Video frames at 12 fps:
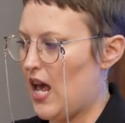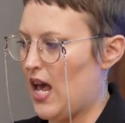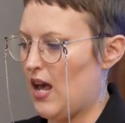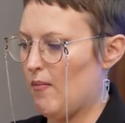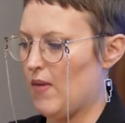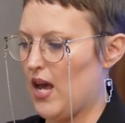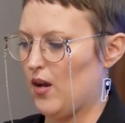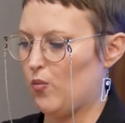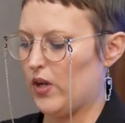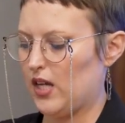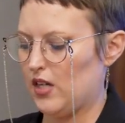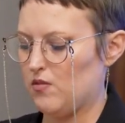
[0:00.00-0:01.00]
and
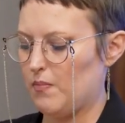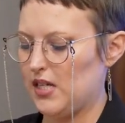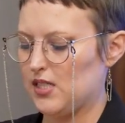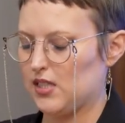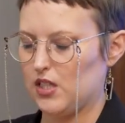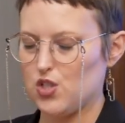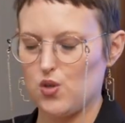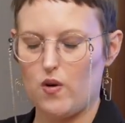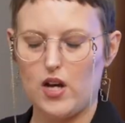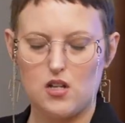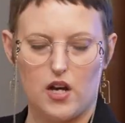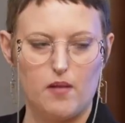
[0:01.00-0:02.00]
we can basically do
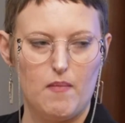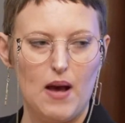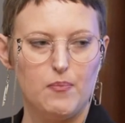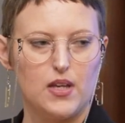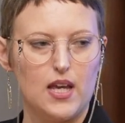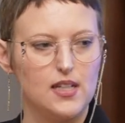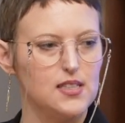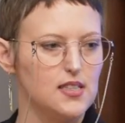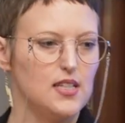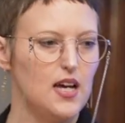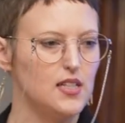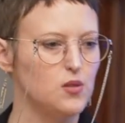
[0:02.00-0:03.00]
a data mapping
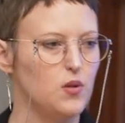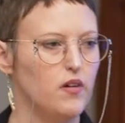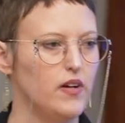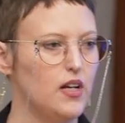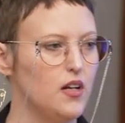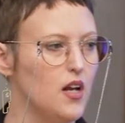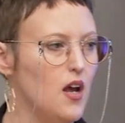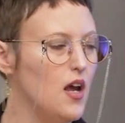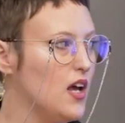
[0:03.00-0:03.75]
exercise wherein,